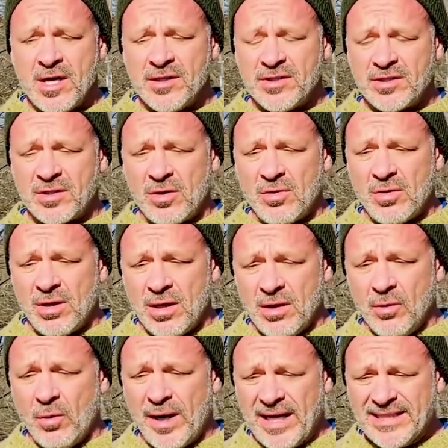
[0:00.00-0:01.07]
So
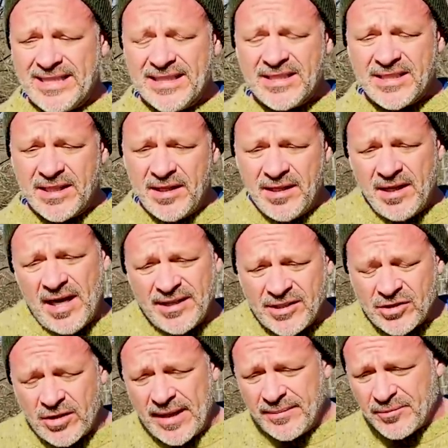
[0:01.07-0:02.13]
what I did see, I
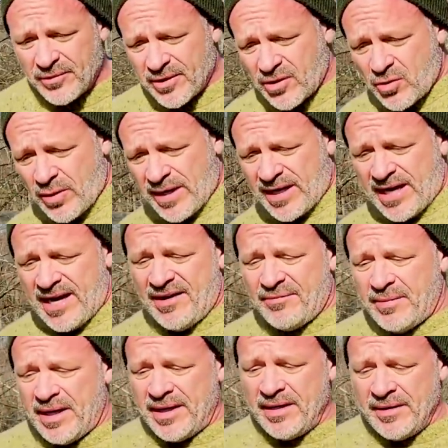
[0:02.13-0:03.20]
scraped real quick. I have
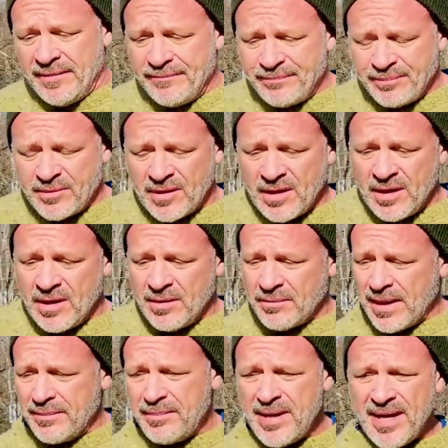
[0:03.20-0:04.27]
my,
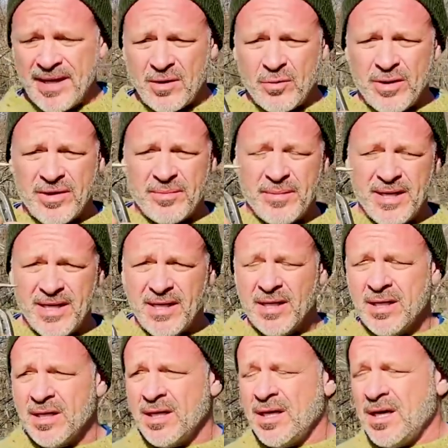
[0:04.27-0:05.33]
my pick with me.
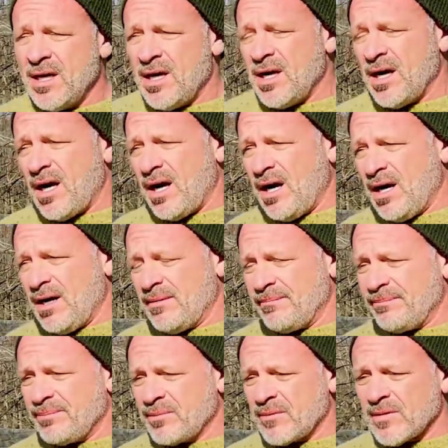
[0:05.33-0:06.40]

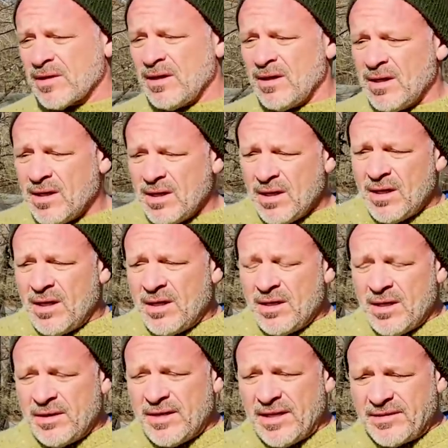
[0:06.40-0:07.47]
Um,
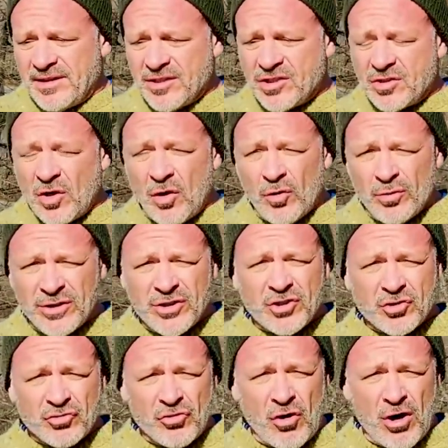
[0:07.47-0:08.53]
that the sole was
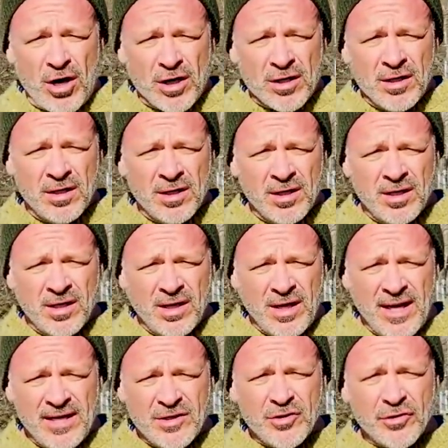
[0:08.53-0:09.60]
strong
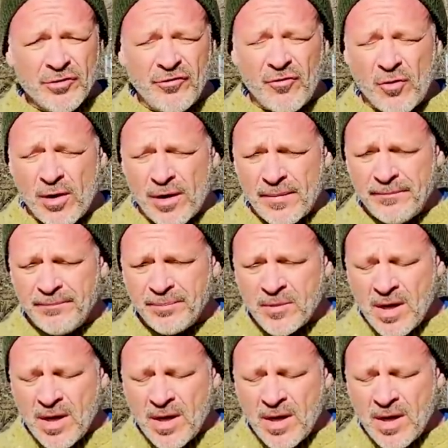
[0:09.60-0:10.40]
and uniform.